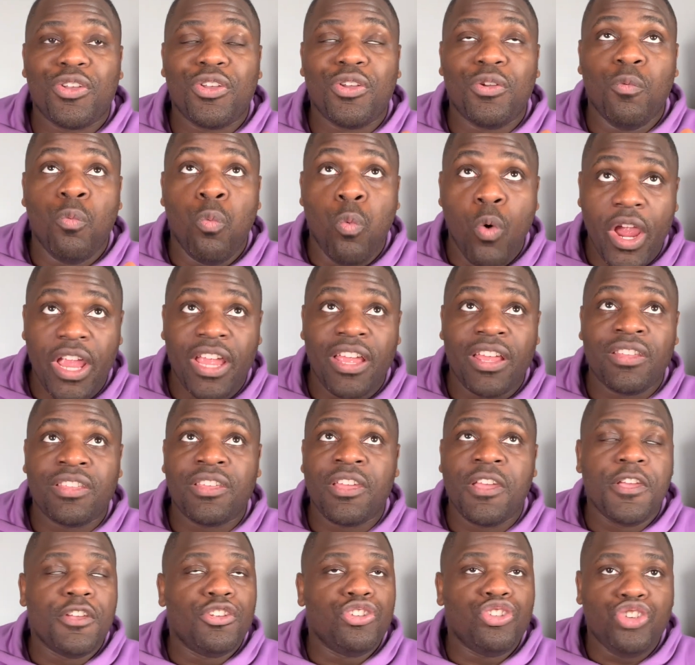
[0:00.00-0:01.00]

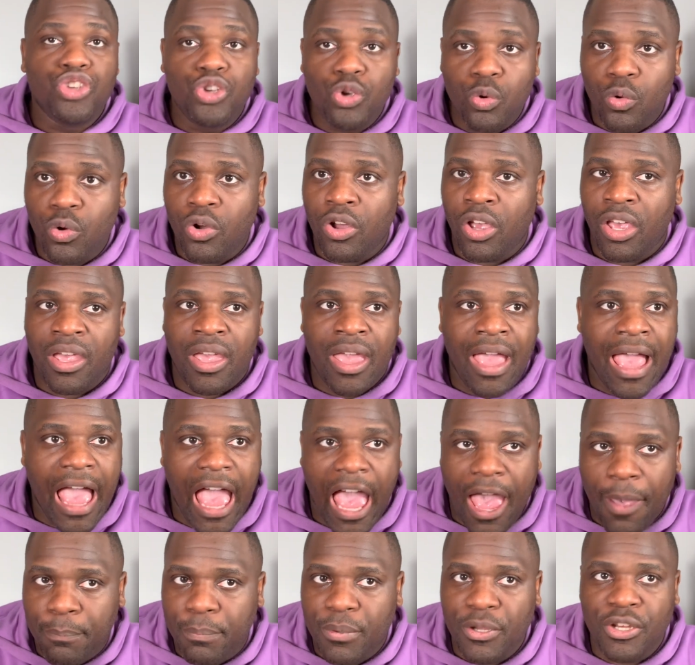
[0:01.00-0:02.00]
with joy,
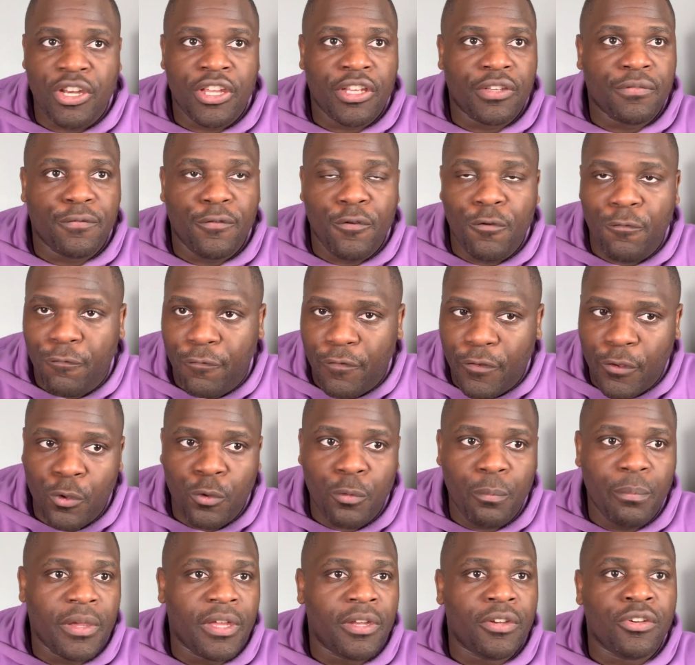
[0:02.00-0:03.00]
happiness,
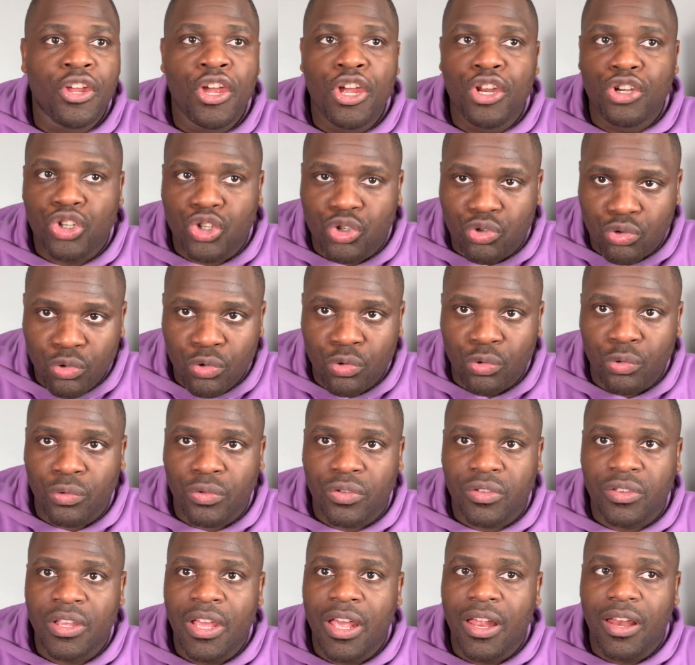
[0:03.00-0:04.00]
fulfillment,
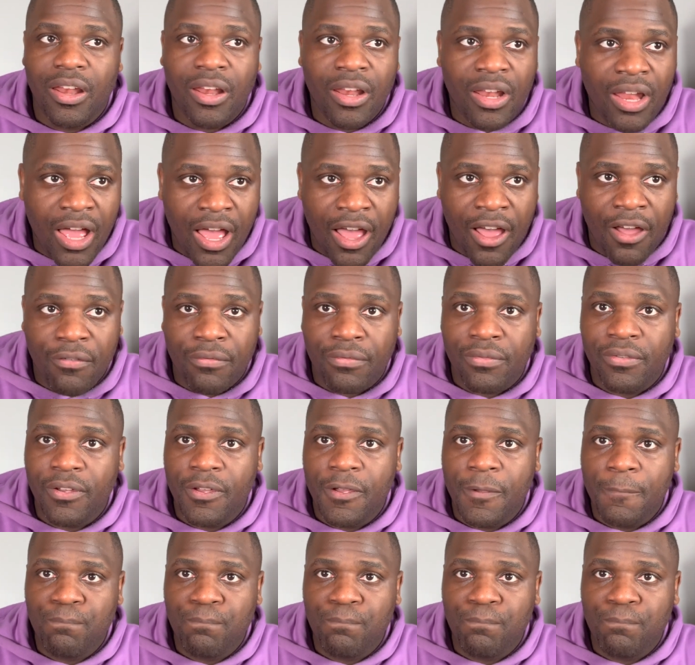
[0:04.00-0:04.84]
truth, love.